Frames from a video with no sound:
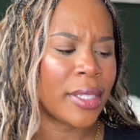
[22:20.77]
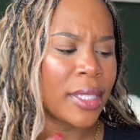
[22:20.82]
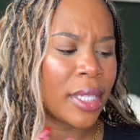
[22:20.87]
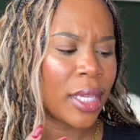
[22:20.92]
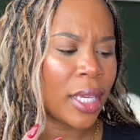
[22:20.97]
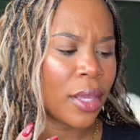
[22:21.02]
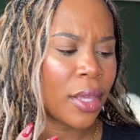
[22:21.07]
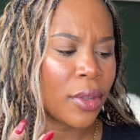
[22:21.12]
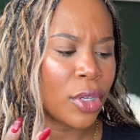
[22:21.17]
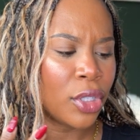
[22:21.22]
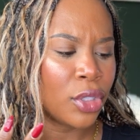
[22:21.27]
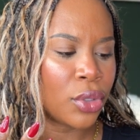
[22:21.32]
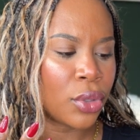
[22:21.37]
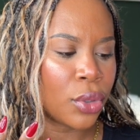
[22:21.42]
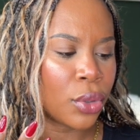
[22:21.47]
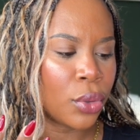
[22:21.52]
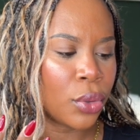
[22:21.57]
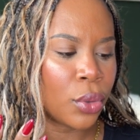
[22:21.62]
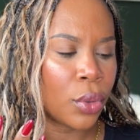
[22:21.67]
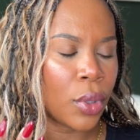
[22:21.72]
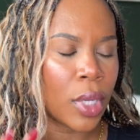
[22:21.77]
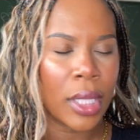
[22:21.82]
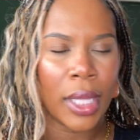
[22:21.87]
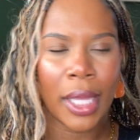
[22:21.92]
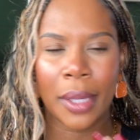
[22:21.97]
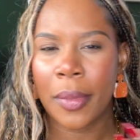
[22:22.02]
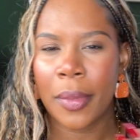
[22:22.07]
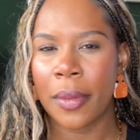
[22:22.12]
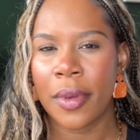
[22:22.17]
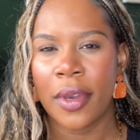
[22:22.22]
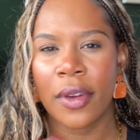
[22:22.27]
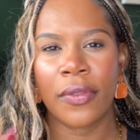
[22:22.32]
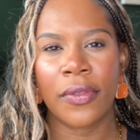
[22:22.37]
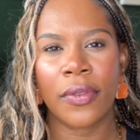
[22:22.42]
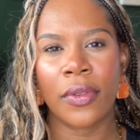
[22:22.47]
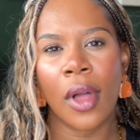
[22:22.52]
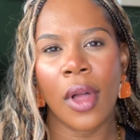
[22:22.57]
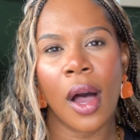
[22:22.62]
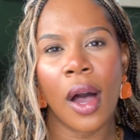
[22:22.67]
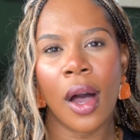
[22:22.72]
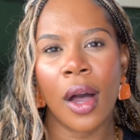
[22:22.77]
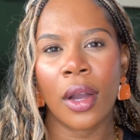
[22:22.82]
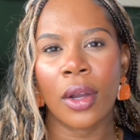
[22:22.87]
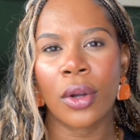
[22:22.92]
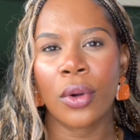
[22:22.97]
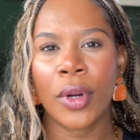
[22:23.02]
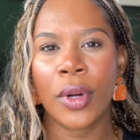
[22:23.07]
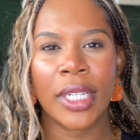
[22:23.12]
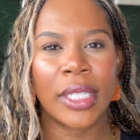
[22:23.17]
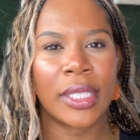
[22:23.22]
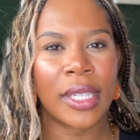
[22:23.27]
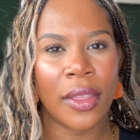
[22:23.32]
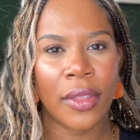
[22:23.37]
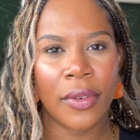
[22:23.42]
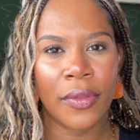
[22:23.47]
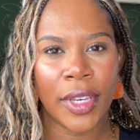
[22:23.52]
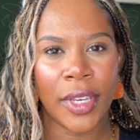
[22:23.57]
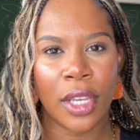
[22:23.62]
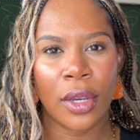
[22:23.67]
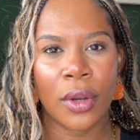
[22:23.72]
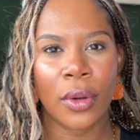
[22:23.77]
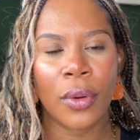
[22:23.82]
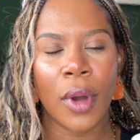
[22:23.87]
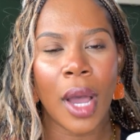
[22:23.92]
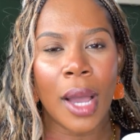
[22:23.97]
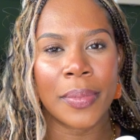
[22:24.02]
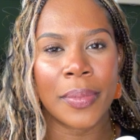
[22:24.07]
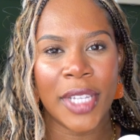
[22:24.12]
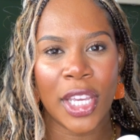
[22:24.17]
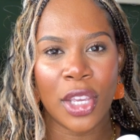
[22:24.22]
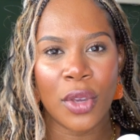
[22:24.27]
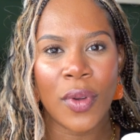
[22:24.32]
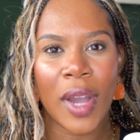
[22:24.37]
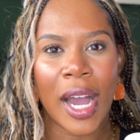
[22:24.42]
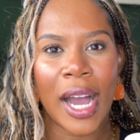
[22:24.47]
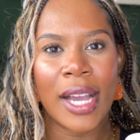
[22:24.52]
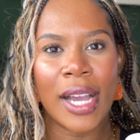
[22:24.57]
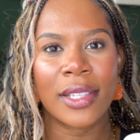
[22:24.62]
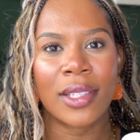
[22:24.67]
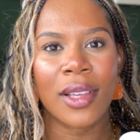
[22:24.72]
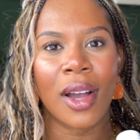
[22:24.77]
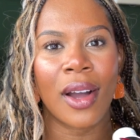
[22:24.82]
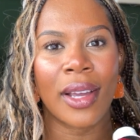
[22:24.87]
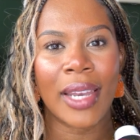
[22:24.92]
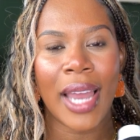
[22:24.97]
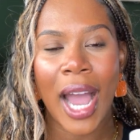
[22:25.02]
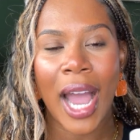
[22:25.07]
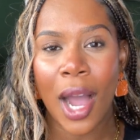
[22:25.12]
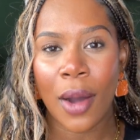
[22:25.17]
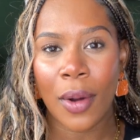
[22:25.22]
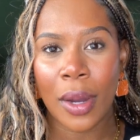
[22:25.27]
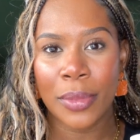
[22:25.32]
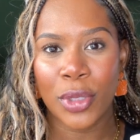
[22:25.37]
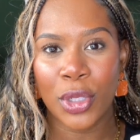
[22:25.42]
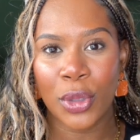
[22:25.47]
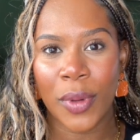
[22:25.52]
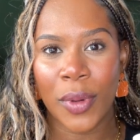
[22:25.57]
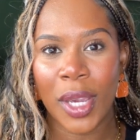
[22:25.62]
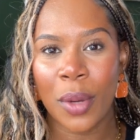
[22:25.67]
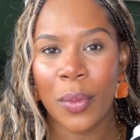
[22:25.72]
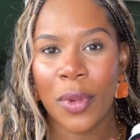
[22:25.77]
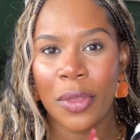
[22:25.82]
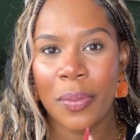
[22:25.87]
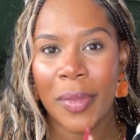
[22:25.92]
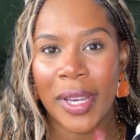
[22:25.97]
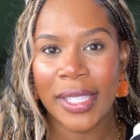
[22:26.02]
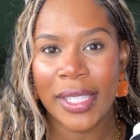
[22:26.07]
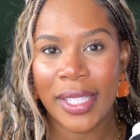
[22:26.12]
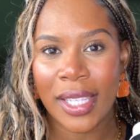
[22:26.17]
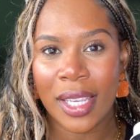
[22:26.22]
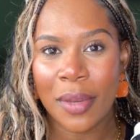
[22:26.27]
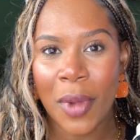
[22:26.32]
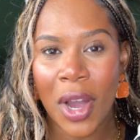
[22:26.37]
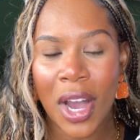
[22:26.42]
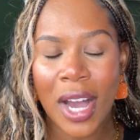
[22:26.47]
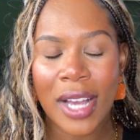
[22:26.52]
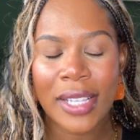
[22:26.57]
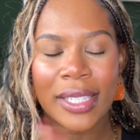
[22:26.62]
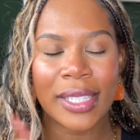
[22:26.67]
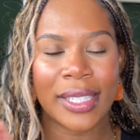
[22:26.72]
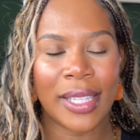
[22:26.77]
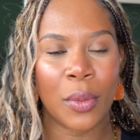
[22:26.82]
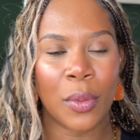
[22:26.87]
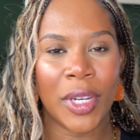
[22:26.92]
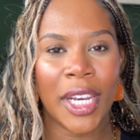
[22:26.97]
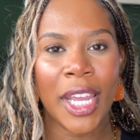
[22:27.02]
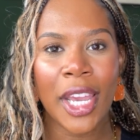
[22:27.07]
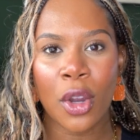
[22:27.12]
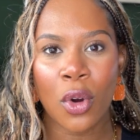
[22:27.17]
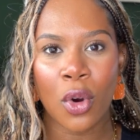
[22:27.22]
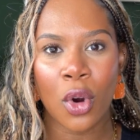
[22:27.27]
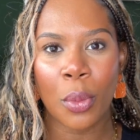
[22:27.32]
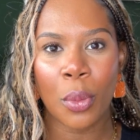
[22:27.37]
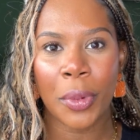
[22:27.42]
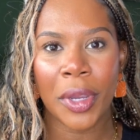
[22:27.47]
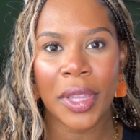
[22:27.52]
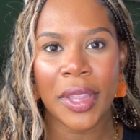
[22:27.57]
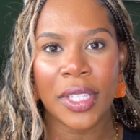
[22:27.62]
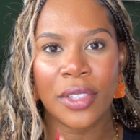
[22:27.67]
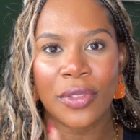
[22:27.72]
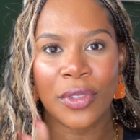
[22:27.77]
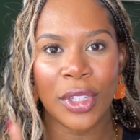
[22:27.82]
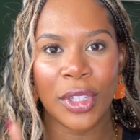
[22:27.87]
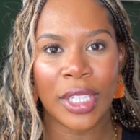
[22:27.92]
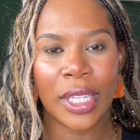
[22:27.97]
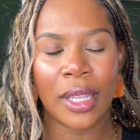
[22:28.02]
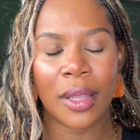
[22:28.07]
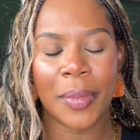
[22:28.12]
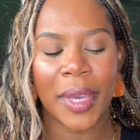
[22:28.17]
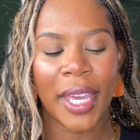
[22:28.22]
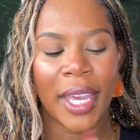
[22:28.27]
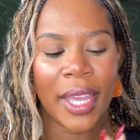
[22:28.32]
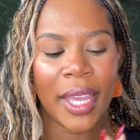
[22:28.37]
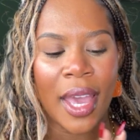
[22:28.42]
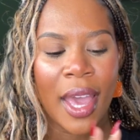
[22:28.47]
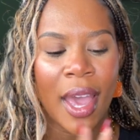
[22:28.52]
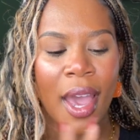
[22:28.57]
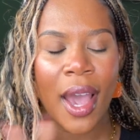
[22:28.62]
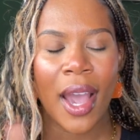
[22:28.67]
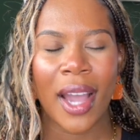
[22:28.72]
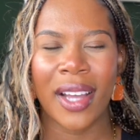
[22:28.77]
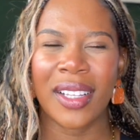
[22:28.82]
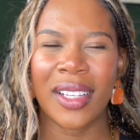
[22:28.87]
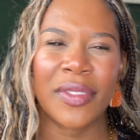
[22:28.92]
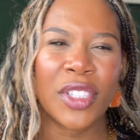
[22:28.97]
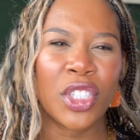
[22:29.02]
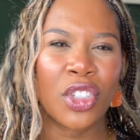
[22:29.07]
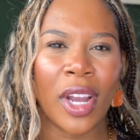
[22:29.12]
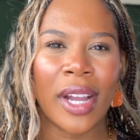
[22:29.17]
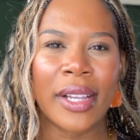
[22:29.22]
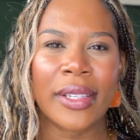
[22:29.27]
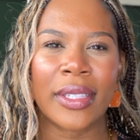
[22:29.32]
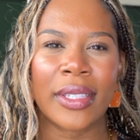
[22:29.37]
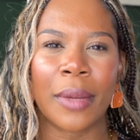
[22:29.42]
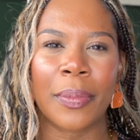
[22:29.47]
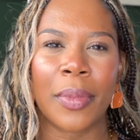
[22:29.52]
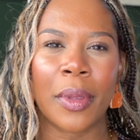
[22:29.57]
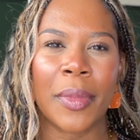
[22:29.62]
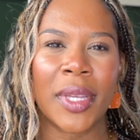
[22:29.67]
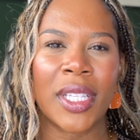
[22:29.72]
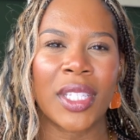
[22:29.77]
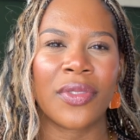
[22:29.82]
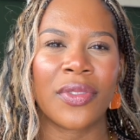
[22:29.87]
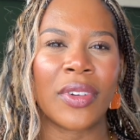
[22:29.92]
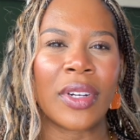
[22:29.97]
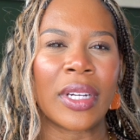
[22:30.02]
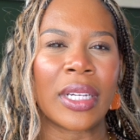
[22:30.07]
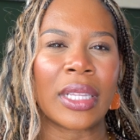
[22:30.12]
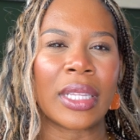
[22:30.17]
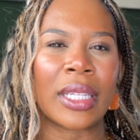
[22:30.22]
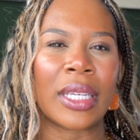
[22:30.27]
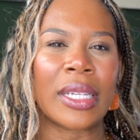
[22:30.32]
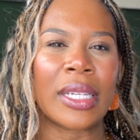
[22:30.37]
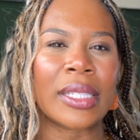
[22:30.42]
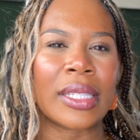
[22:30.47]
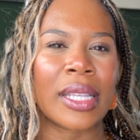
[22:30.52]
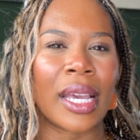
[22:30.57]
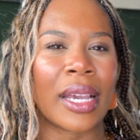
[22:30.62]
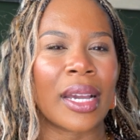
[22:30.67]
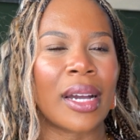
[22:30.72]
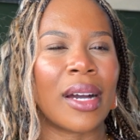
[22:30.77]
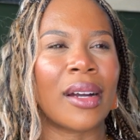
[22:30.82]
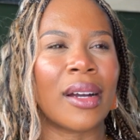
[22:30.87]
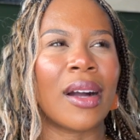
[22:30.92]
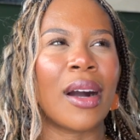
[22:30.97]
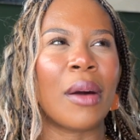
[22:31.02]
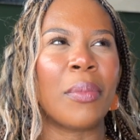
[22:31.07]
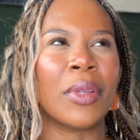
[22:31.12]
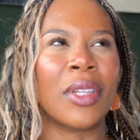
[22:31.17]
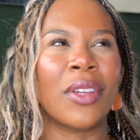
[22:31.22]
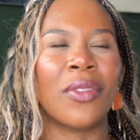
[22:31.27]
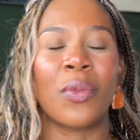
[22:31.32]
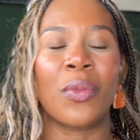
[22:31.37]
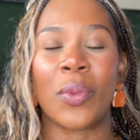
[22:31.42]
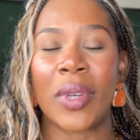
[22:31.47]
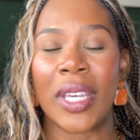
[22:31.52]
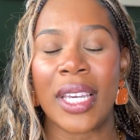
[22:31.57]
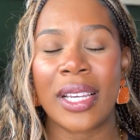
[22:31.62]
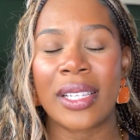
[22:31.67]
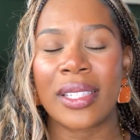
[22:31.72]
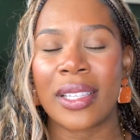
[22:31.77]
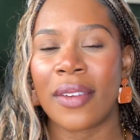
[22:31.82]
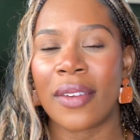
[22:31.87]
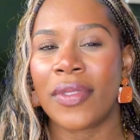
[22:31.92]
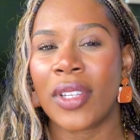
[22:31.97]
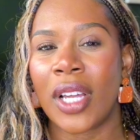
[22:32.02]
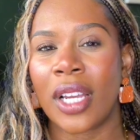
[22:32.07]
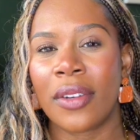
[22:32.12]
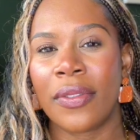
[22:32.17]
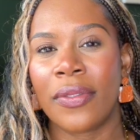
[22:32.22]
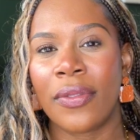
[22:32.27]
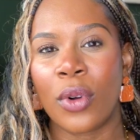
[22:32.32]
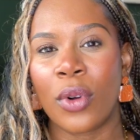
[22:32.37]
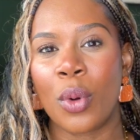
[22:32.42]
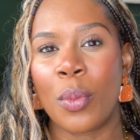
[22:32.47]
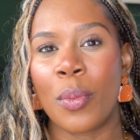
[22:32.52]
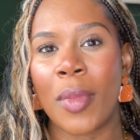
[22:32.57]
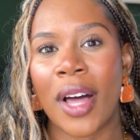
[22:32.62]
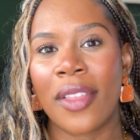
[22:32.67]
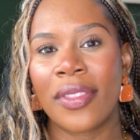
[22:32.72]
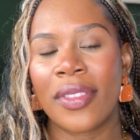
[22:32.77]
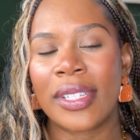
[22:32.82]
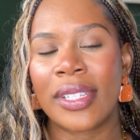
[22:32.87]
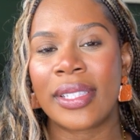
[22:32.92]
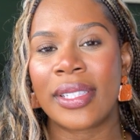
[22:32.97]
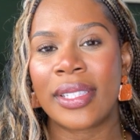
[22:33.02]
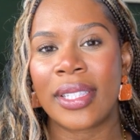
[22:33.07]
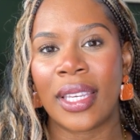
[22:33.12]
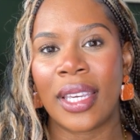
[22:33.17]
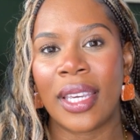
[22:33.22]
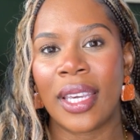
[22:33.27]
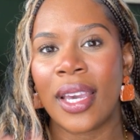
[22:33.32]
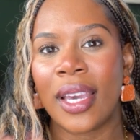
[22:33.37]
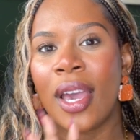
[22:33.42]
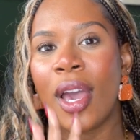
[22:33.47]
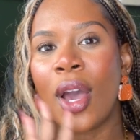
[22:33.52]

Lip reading: to either do like maybe a vlog or in another video update you guys on how I'm doing with my sea moss, because I want to incorporate this for a little bit. I love to try out supplements for at least like a couple of weeks, if not a full month, to see